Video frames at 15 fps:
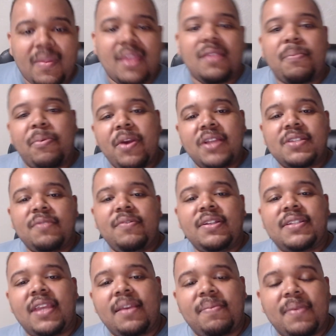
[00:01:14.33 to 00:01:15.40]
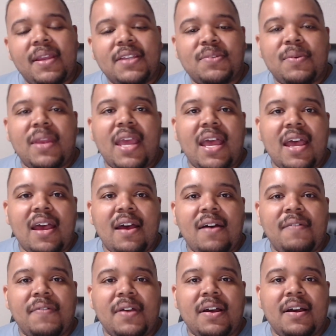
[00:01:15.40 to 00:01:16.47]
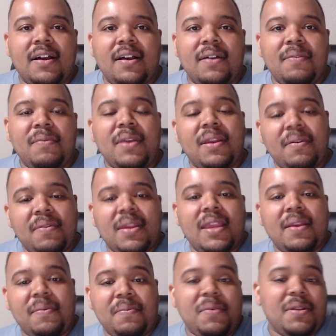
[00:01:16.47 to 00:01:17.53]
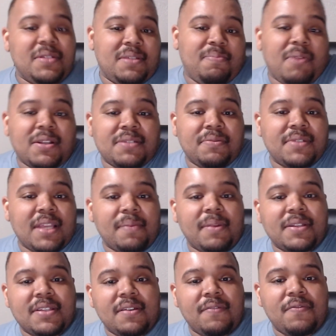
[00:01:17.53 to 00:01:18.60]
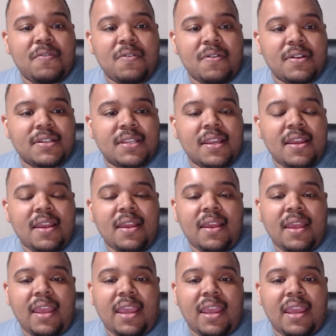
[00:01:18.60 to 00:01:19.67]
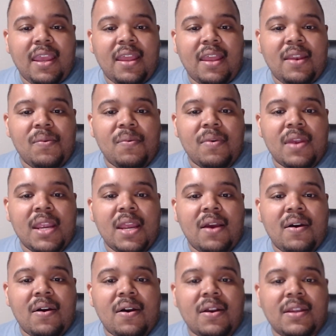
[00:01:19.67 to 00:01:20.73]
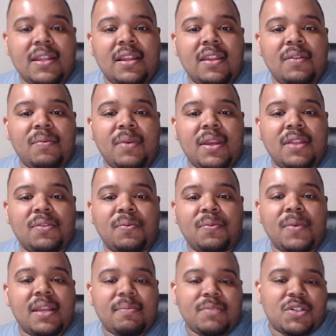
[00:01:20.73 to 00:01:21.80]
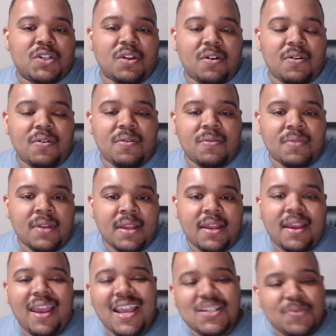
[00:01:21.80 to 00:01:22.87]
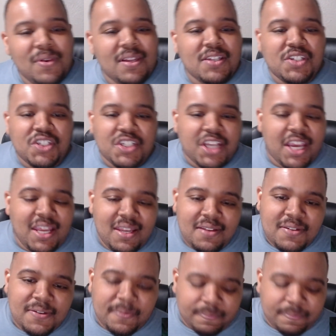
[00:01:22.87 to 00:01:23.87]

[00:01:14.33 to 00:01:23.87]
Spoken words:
present we take place, we have we in the present we take place in the forest, and we are dealing with Rick and Michonne as well as Jadis,